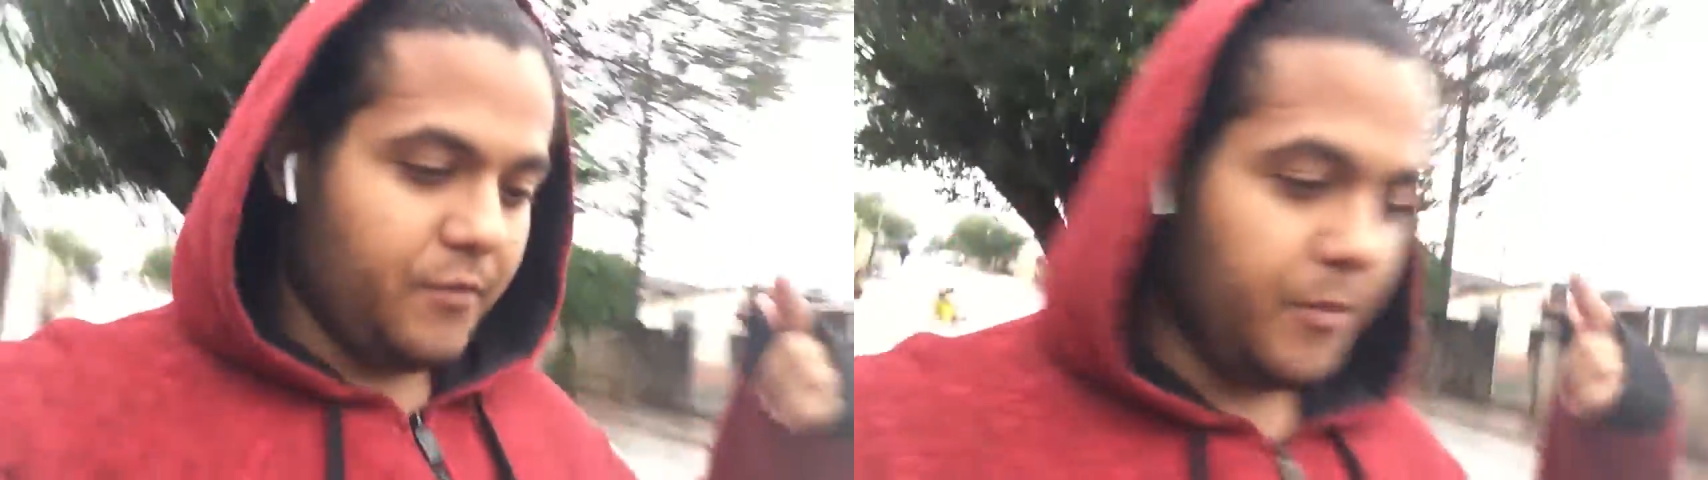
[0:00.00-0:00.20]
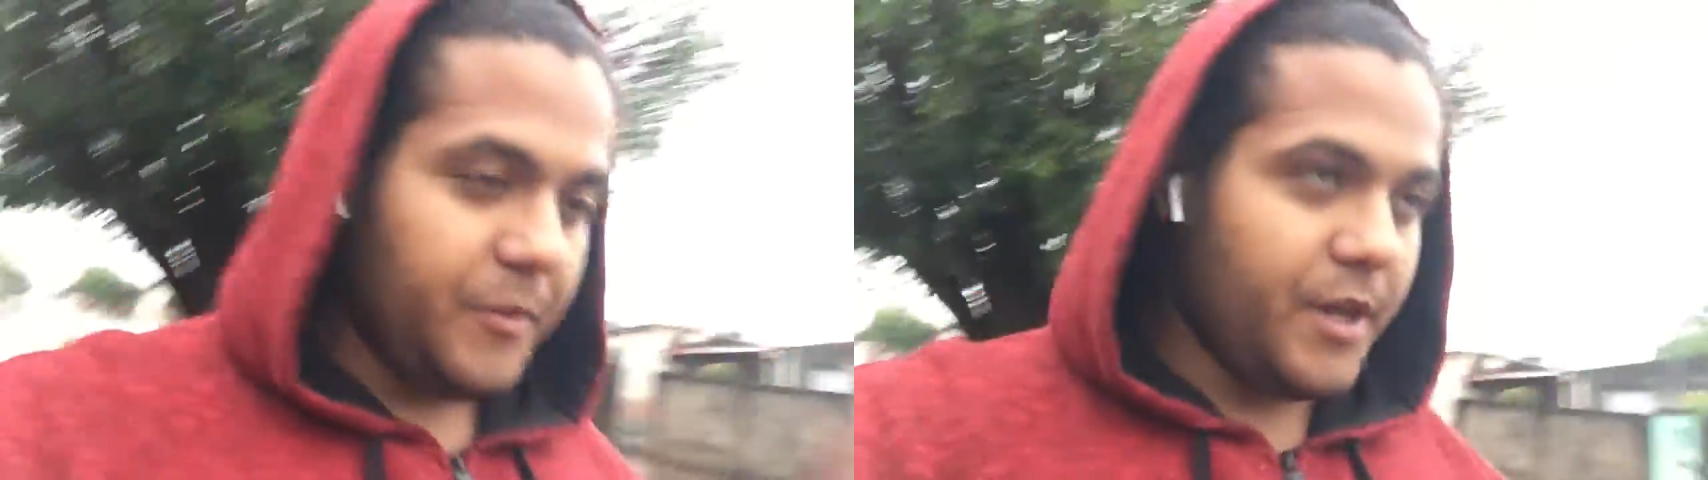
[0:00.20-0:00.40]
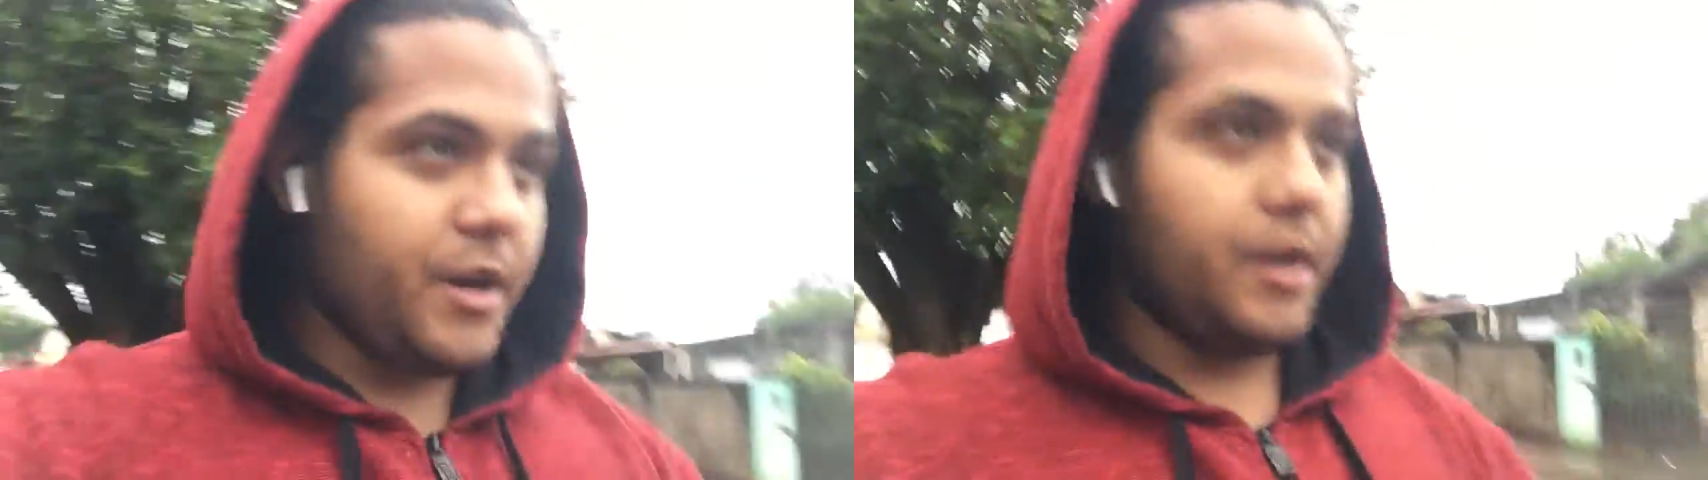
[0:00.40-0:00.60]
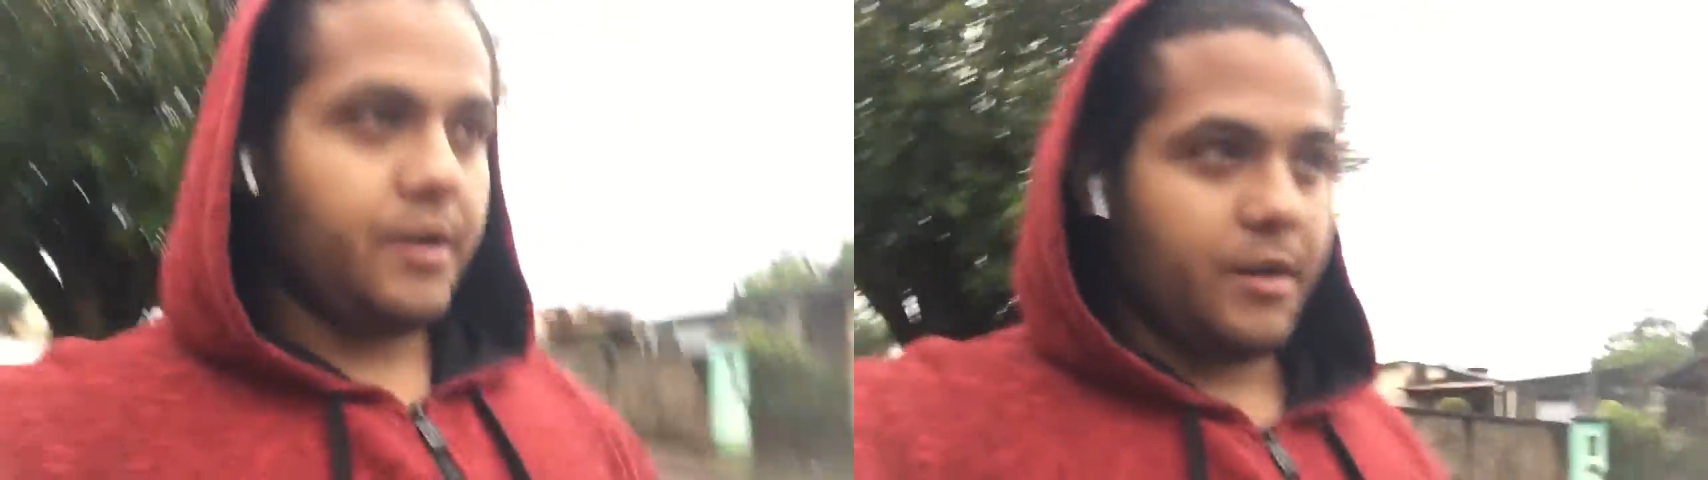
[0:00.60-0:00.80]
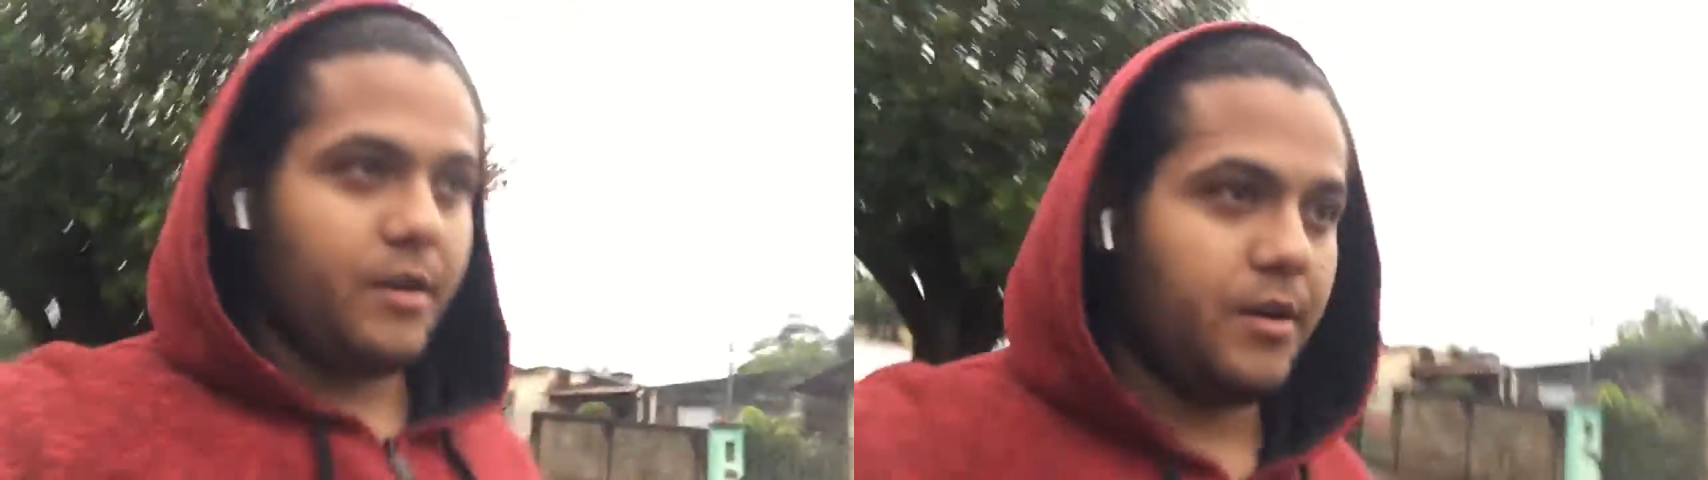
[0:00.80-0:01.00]
From there,
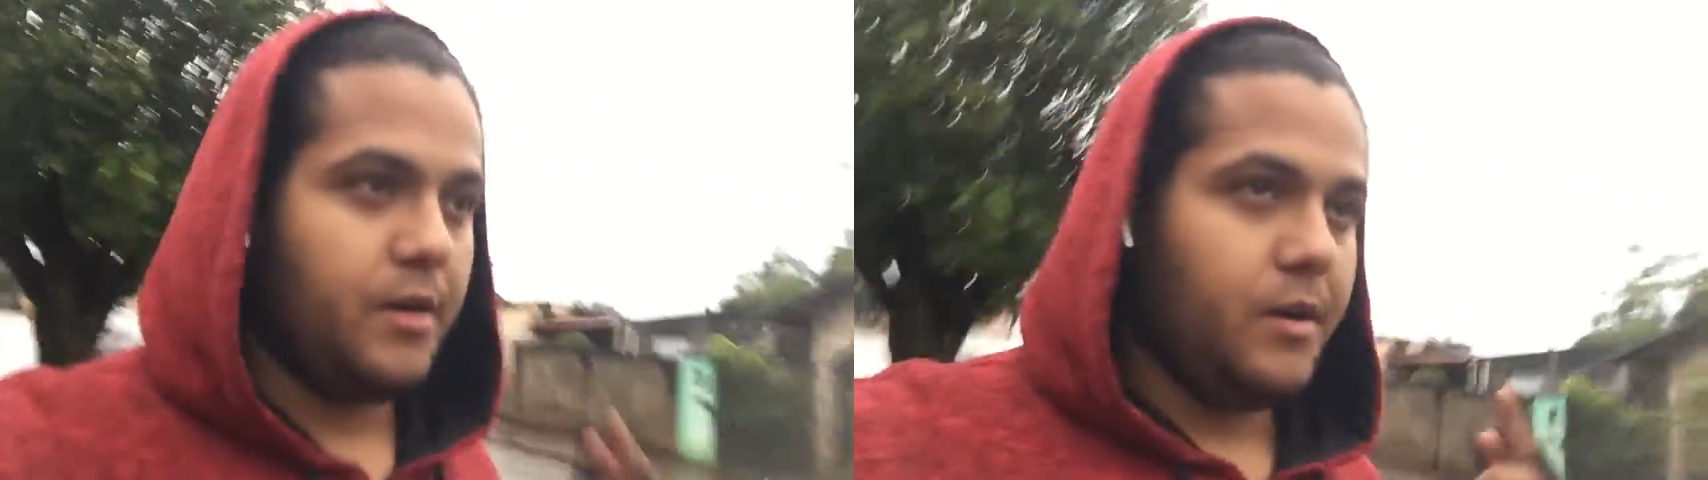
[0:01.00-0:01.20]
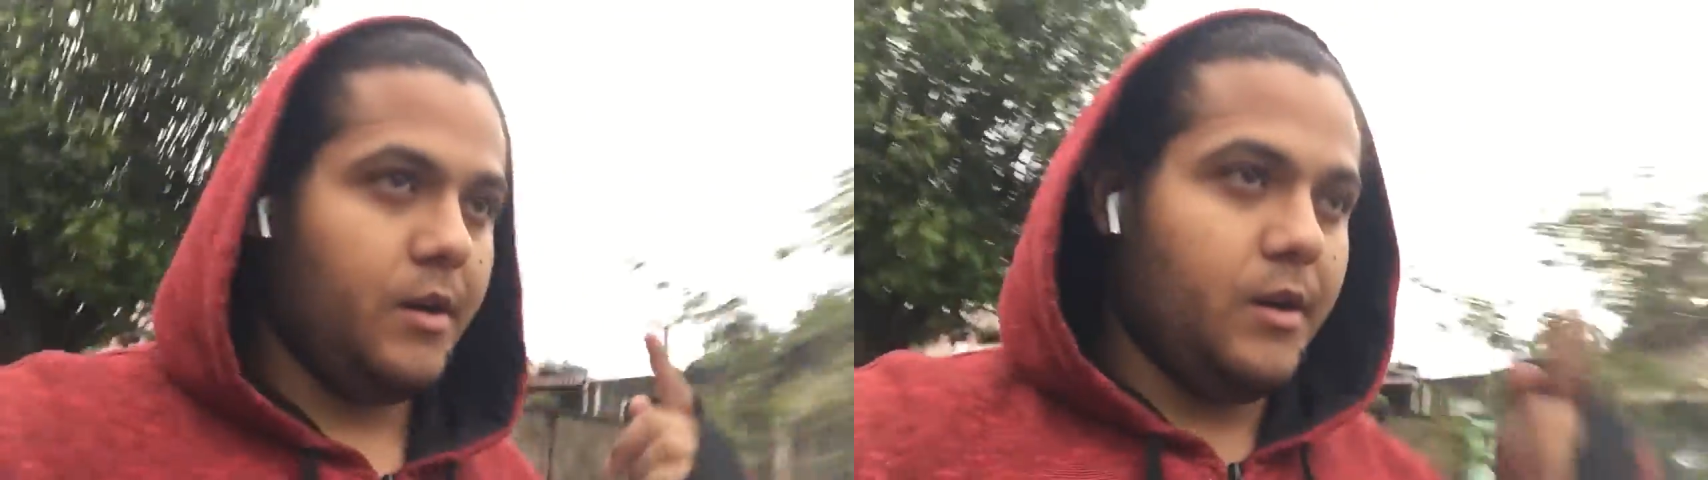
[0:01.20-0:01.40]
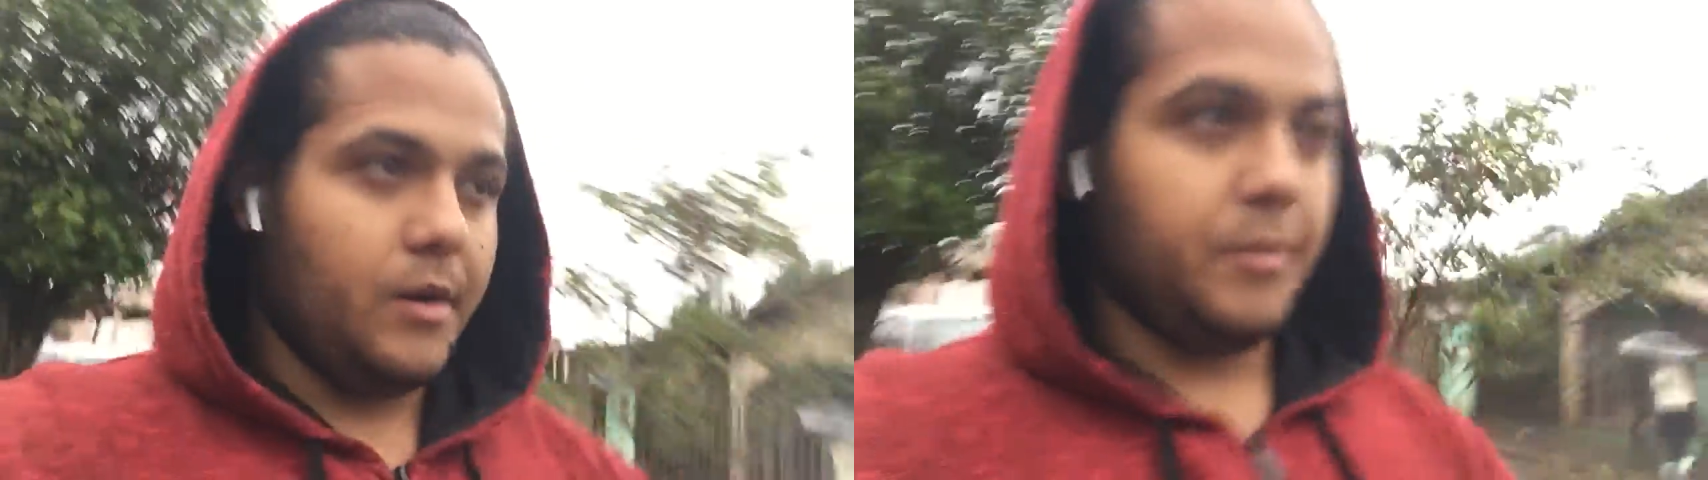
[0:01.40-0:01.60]
I'm